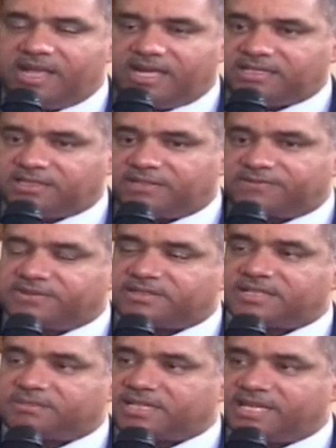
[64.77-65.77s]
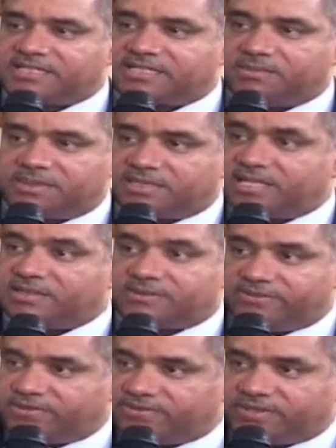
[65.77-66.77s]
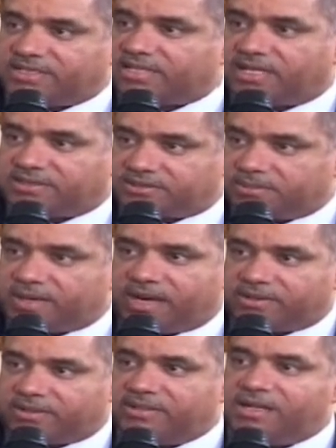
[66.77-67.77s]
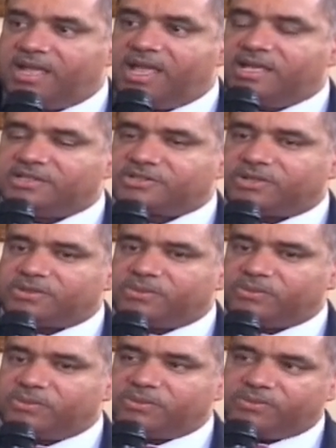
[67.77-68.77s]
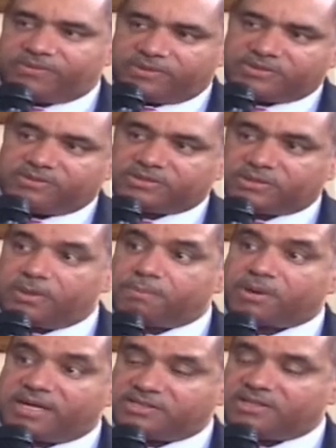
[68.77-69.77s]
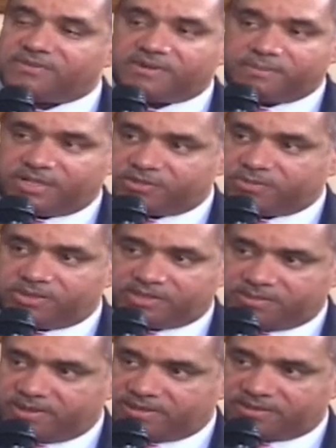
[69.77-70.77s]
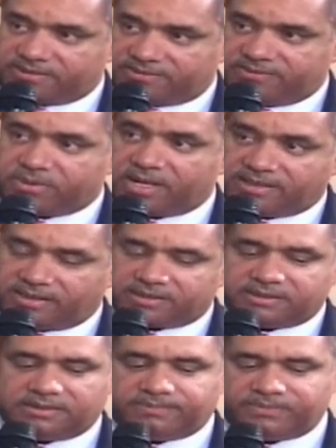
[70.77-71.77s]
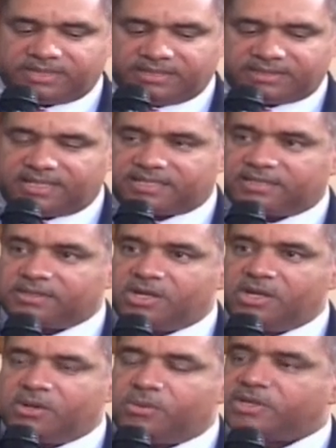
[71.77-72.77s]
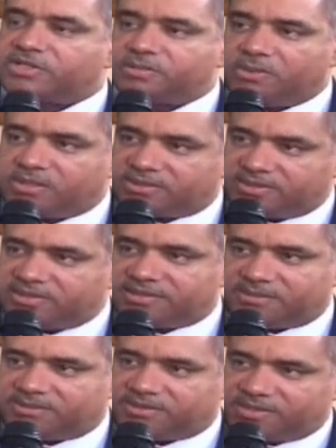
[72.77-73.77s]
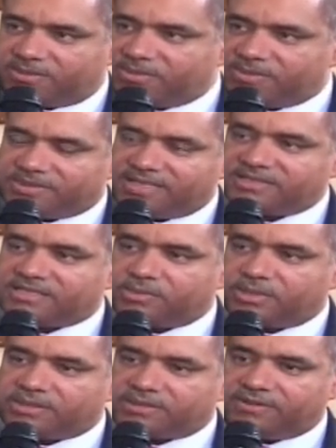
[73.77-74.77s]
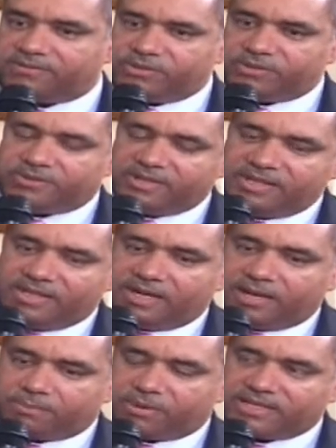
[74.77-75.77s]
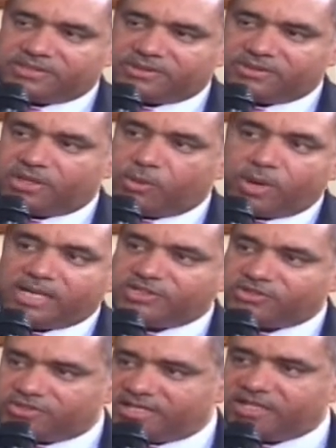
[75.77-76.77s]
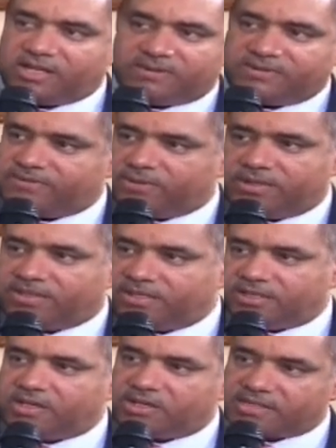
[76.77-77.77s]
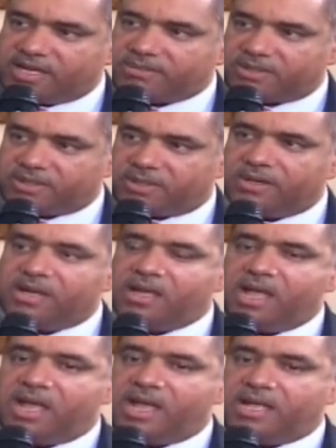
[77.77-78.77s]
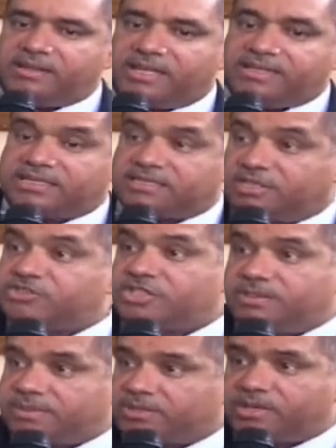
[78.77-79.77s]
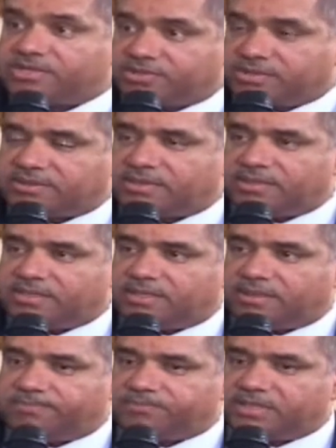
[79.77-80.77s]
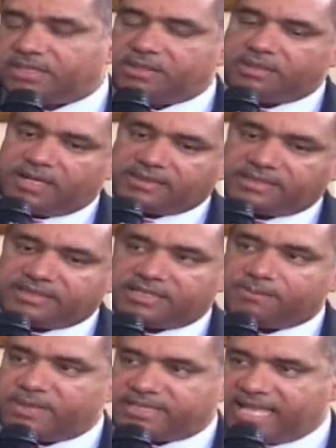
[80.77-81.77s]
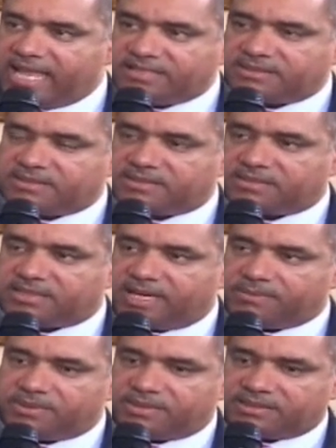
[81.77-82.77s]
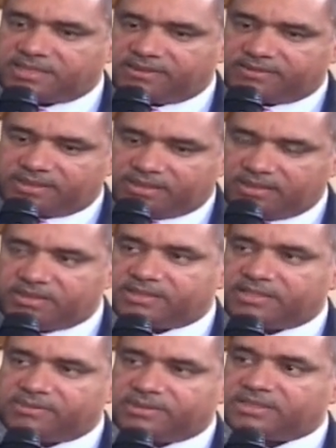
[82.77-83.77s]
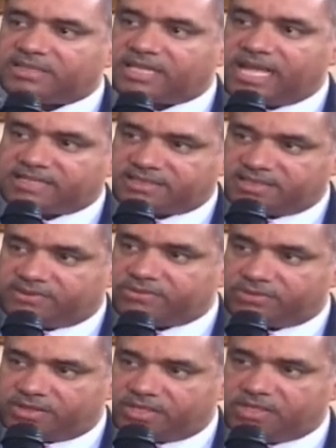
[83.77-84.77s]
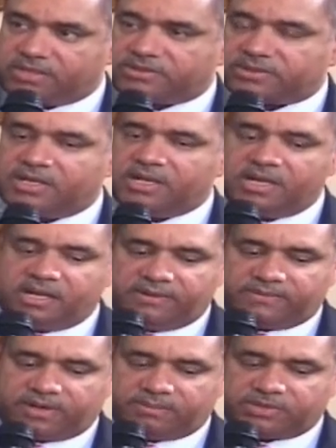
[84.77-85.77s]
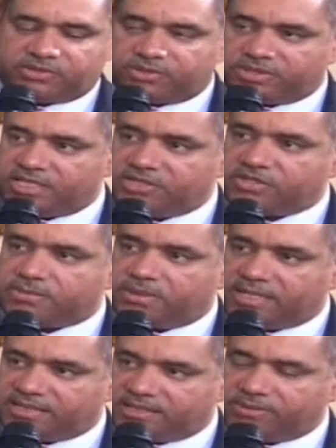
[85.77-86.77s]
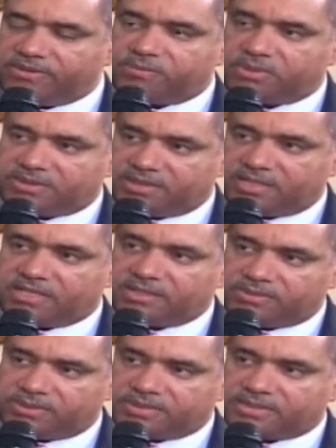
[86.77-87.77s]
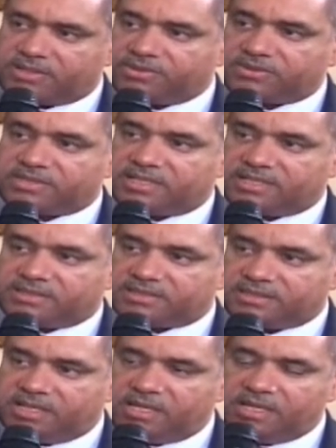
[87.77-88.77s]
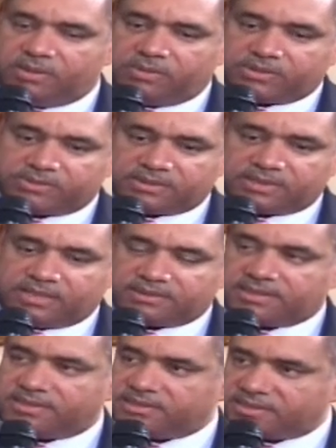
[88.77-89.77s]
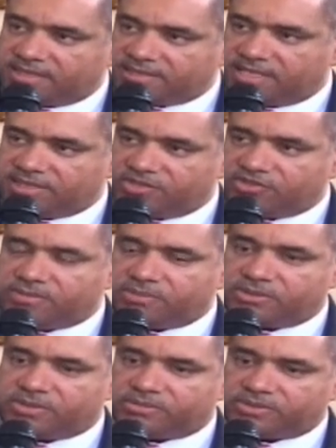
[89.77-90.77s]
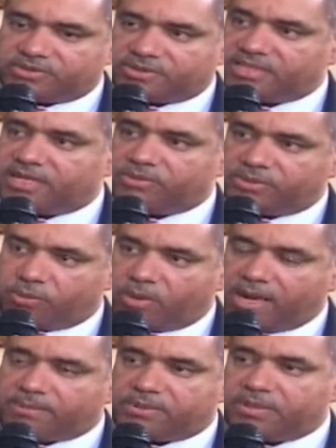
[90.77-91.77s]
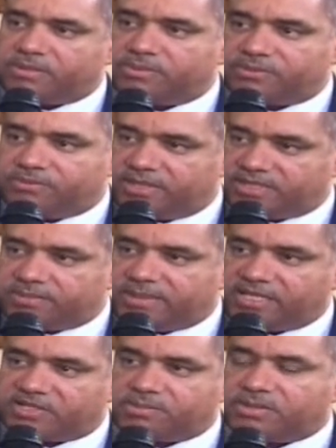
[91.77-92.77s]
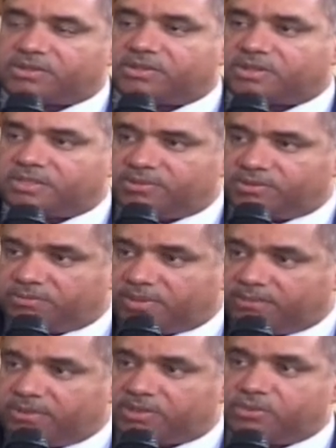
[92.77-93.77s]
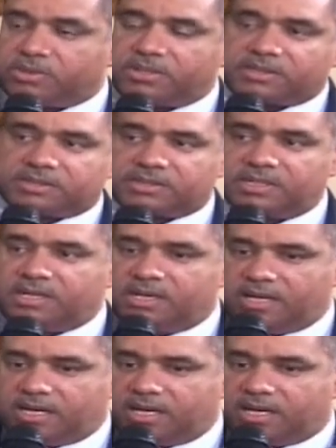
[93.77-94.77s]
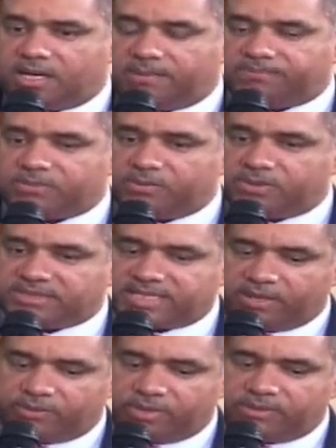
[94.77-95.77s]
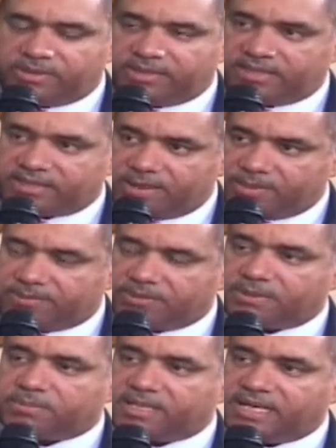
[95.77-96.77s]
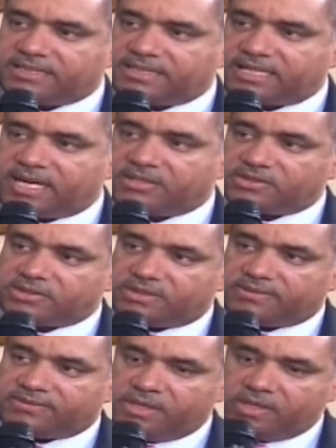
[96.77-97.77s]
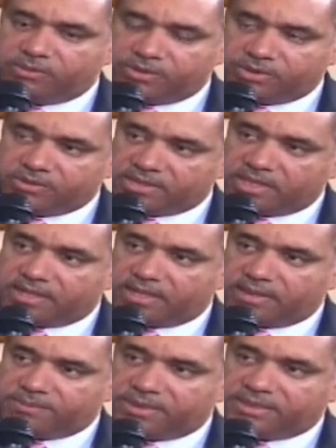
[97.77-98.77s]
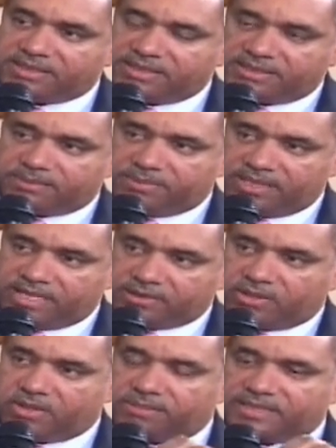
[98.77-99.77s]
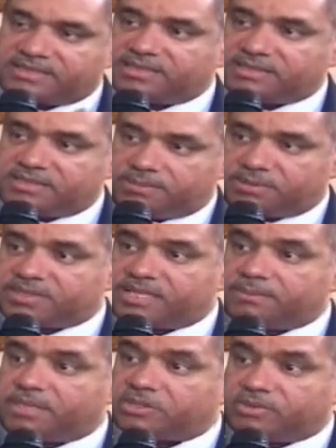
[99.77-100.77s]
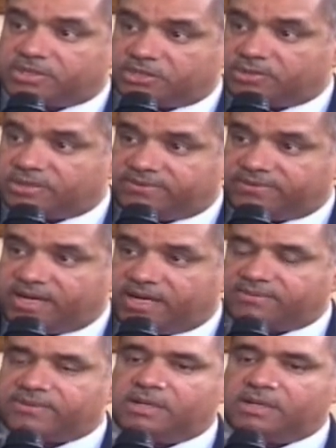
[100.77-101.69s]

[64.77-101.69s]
And the difference sometimes can be $10 to $15 a barrel. So first of all, so we're priced off a much more expensive product. Second, we're a small system. So someone will then say, well, if you are priced on oil, why didn't you get off of oil a long time ago? And that's a legitimate question. I think there are many answers to that, but I think clearly within the last several years, from the strategic plan that we've put together with Southern States, which was our Southern States Energy Board, which was done with WAPA, with Waste Management Authority, with Public Works, was that we would then come up with a plan that got us off, reduced our ability to be on oil by 60% by 2025.